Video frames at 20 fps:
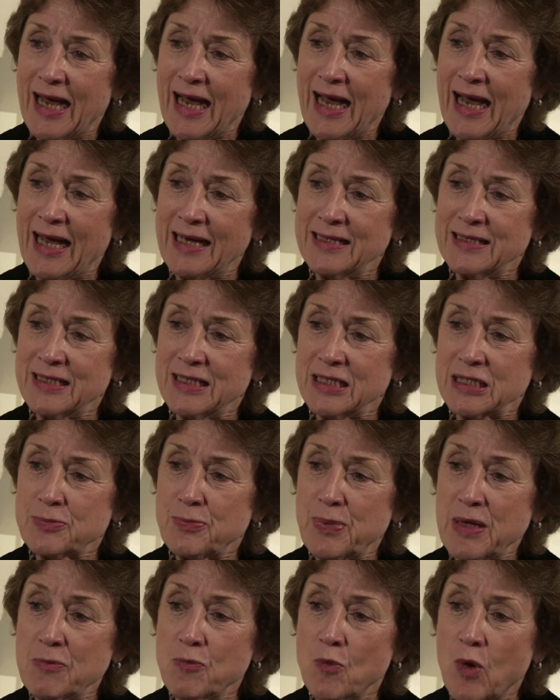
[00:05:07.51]
and it's
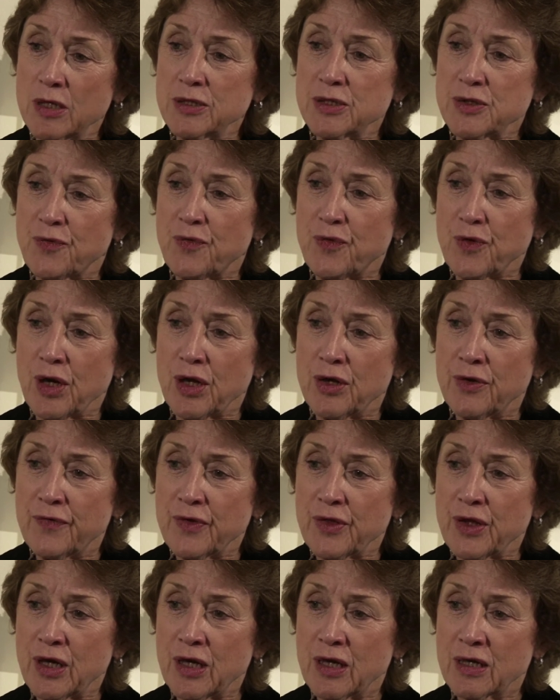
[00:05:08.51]
been wonderful over
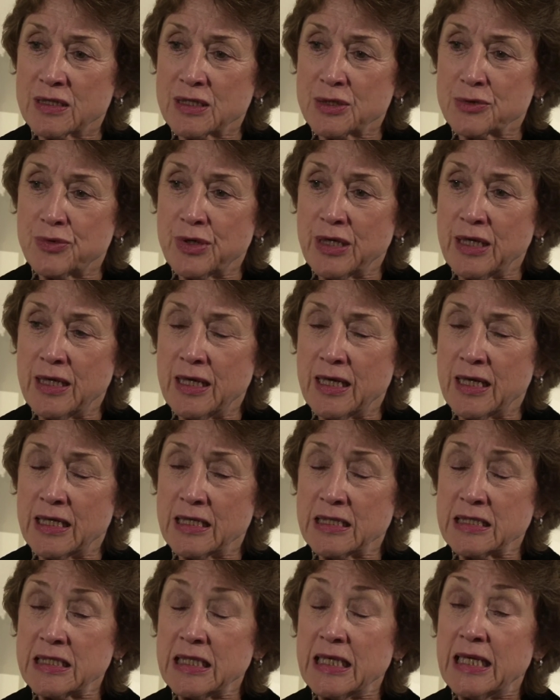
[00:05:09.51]
the last 3
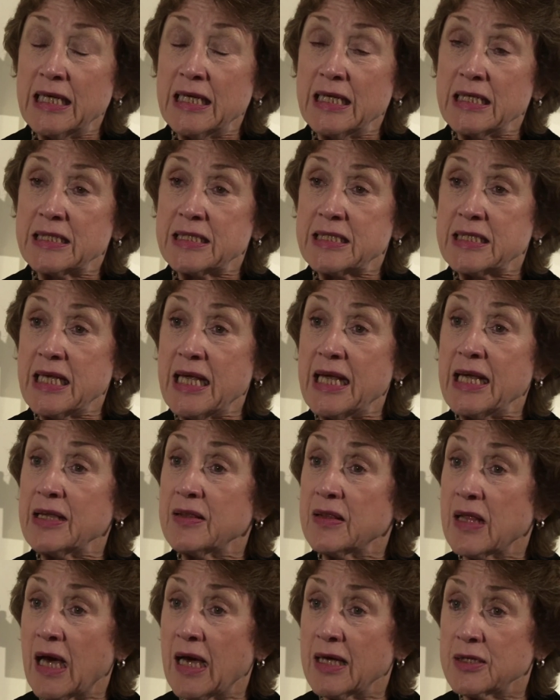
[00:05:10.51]
years
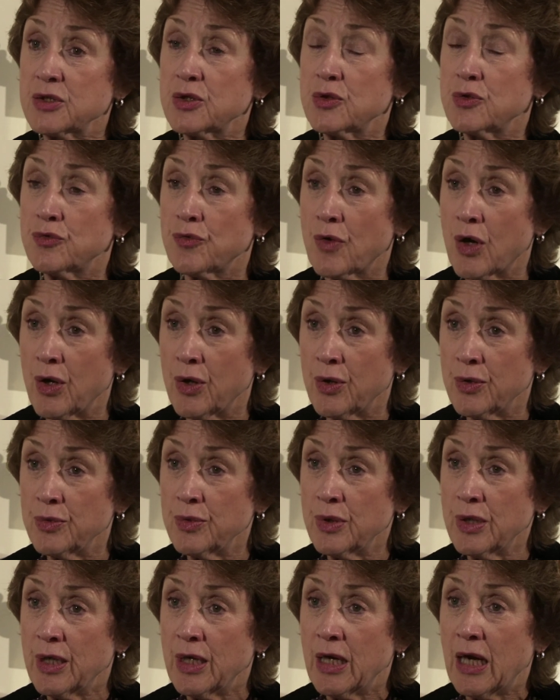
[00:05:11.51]
seeing that
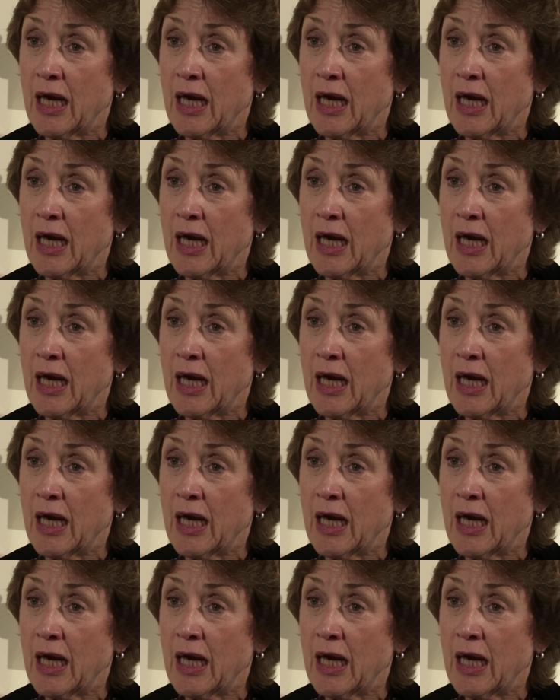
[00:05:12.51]
grow